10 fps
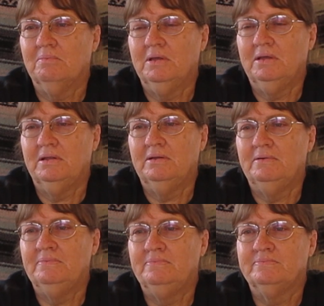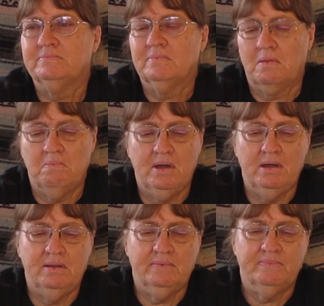But uh,
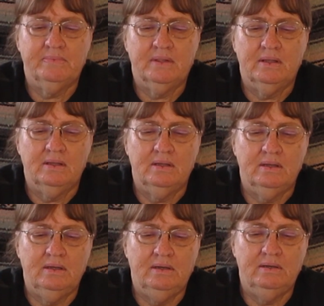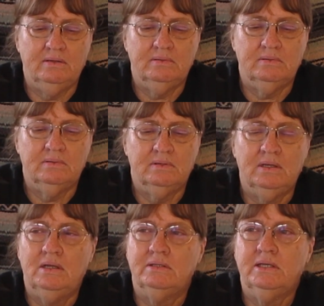my uh,
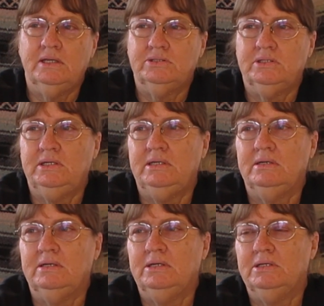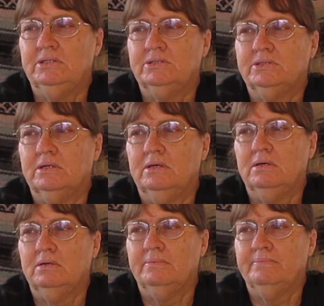Tessie is...
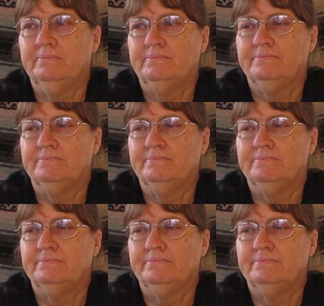Um,